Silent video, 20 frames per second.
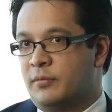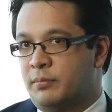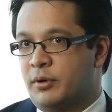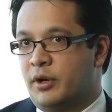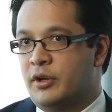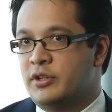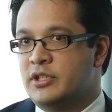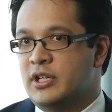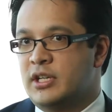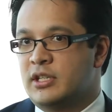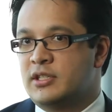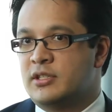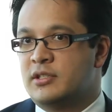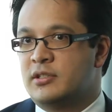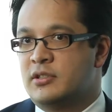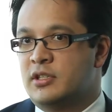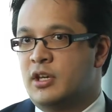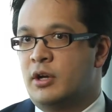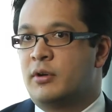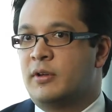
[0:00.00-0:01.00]
of projects
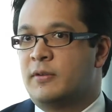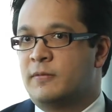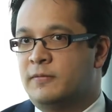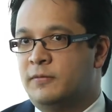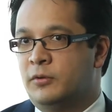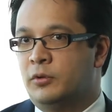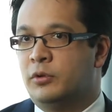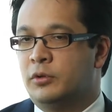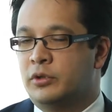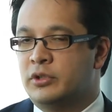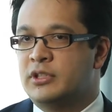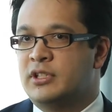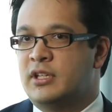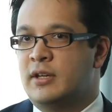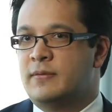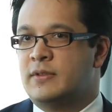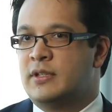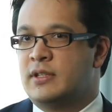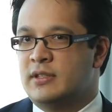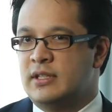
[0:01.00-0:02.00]
going forward,
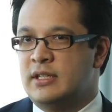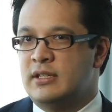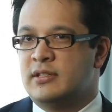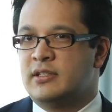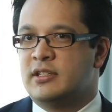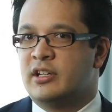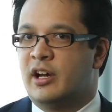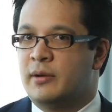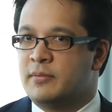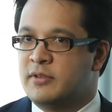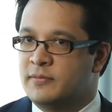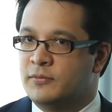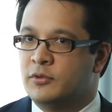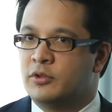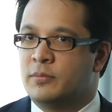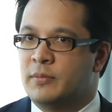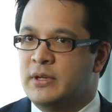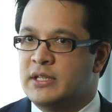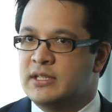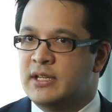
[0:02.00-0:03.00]
given that these types of
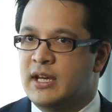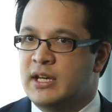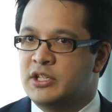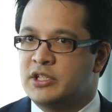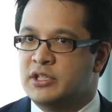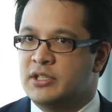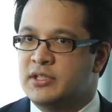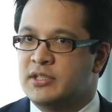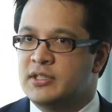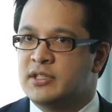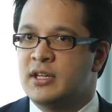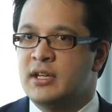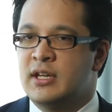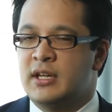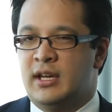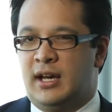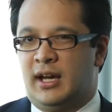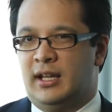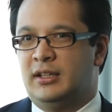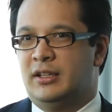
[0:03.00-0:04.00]
augmentations
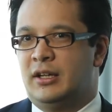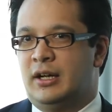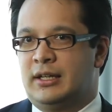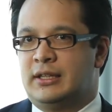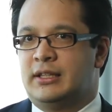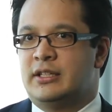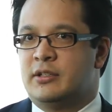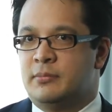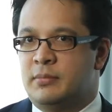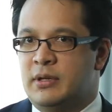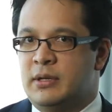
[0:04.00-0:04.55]
are likely to